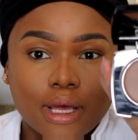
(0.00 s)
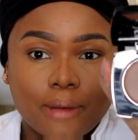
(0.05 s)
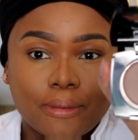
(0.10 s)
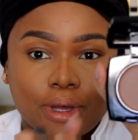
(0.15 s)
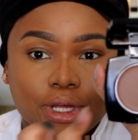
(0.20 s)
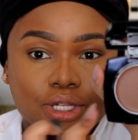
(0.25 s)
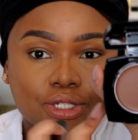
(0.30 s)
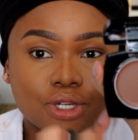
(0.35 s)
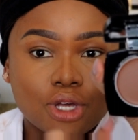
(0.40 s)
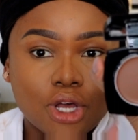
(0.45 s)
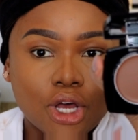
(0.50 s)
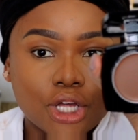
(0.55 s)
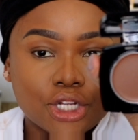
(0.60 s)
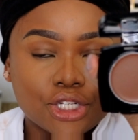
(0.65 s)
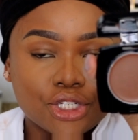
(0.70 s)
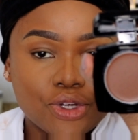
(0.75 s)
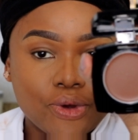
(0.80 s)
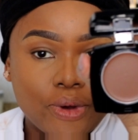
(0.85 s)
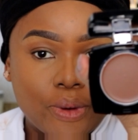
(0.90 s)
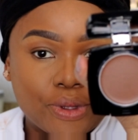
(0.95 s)
I'm going to
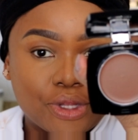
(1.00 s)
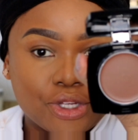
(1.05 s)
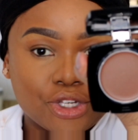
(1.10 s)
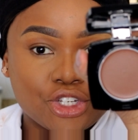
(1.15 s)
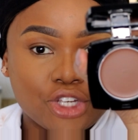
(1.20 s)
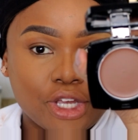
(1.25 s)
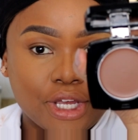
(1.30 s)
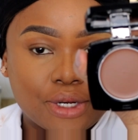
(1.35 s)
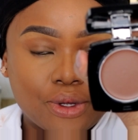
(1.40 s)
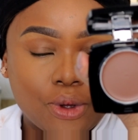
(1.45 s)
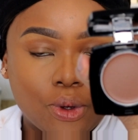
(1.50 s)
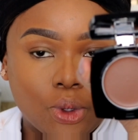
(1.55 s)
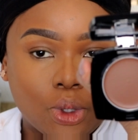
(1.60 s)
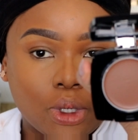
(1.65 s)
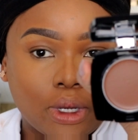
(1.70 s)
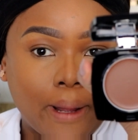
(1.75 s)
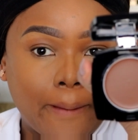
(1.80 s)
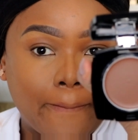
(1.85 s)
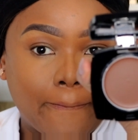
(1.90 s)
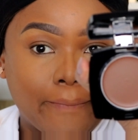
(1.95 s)
contour with a shade
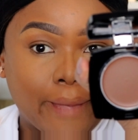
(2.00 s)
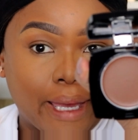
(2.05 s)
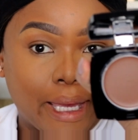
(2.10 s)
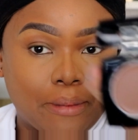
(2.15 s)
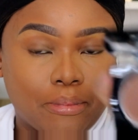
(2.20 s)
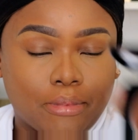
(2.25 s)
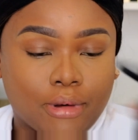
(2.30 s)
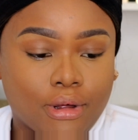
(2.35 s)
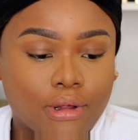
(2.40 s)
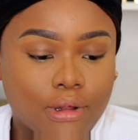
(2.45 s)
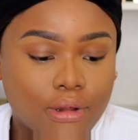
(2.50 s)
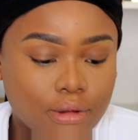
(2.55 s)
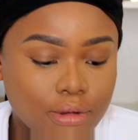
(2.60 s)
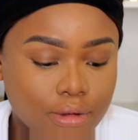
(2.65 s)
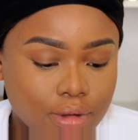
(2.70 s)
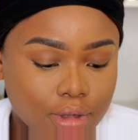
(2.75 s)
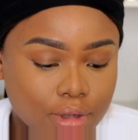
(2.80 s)
called Maple.